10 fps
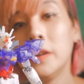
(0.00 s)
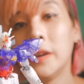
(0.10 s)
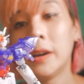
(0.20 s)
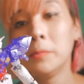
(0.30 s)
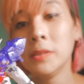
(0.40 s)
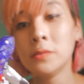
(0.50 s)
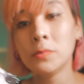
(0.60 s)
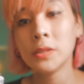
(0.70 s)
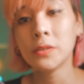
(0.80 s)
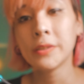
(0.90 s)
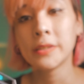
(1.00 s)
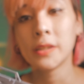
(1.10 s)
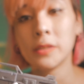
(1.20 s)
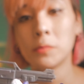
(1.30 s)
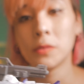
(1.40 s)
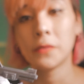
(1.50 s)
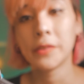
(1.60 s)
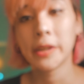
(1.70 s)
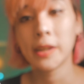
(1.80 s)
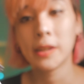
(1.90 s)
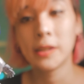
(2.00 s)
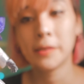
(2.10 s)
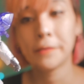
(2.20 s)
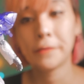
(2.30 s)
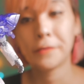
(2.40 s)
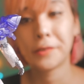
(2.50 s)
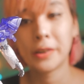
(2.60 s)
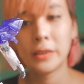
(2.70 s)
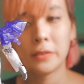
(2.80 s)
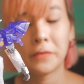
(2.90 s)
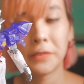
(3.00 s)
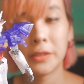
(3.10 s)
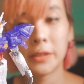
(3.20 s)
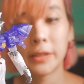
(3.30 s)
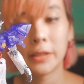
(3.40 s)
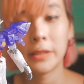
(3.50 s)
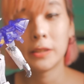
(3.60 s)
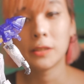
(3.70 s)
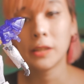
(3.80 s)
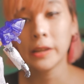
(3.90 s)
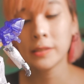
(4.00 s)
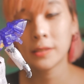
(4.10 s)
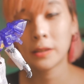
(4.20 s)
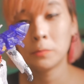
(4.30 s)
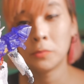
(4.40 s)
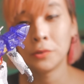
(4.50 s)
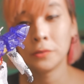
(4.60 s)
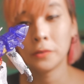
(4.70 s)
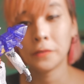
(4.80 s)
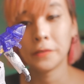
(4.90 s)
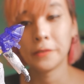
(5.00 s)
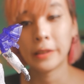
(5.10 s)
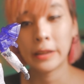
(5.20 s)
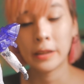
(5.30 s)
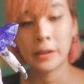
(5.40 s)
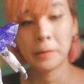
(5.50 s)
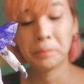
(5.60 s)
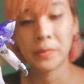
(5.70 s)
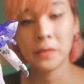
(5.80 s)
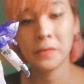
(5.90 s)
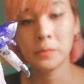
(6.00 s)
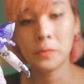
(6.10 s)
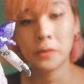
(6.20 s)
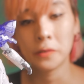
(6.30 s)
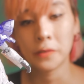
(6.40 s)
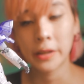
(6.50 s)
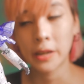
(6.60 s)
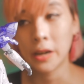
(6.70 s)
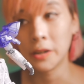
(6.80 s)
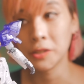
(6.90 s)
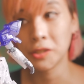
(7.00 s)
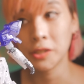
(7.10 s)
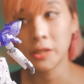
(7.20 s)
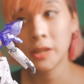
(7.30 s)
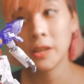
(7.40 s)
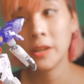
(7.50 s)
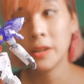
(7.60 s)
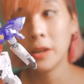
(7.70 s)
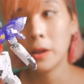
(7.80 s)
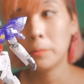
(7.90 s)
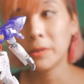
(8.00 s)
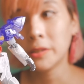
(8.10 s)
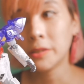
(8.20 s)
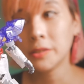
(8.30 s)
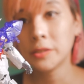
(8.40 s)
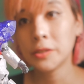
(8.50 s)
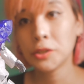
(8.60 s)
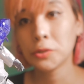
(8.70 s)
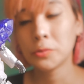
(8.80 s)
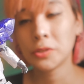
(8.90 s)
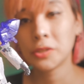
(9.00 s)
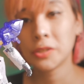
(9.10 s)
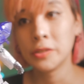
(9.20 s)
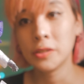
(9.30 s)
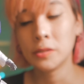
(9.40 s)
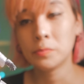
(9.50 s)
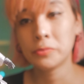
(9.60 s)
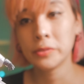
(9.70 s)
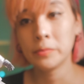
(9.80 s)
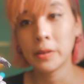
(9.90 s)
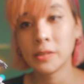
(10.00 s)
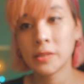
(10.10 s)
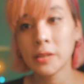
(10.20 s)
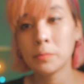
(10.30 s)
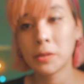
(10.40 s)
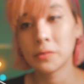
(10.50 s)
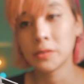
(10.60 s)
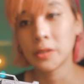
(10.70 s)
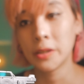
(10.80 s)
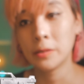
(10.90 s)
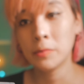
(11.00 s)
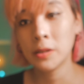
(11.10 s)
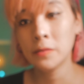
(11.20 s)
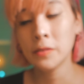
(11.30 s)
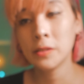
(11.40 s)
I mean, this one does has a little bit of like inner frame of the legs are more of like a they feel more of like a RG, but the shoulders is pretty basic because I mean even